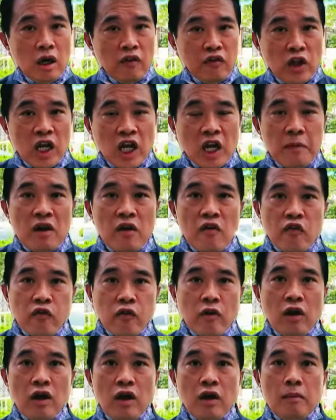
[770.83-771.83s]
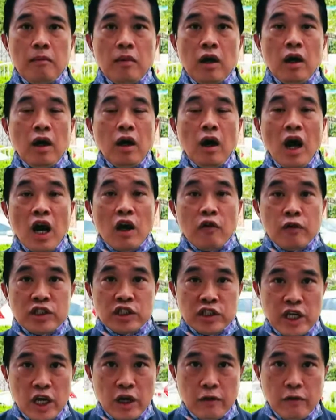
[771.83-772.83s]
if they're coming from high-risk